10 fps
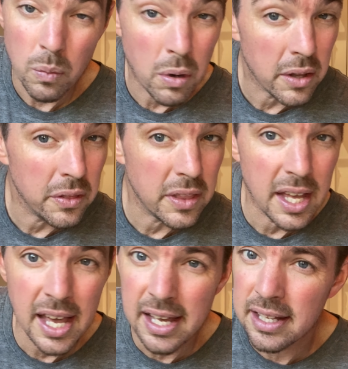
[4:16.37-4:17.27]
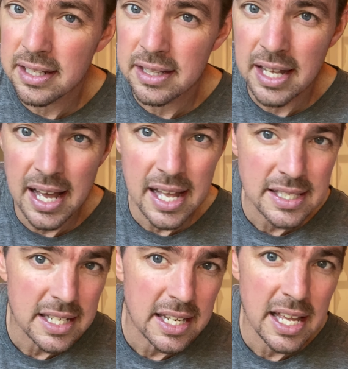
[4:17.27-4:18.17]
1 thing
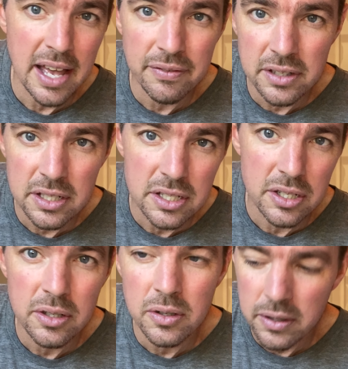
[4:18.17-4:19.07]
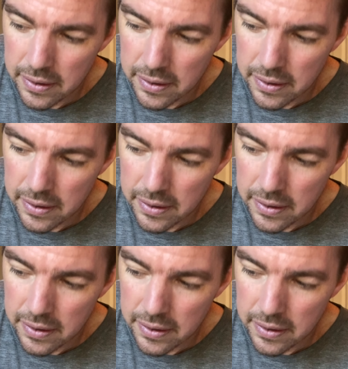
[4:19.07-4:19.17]
that's left to do.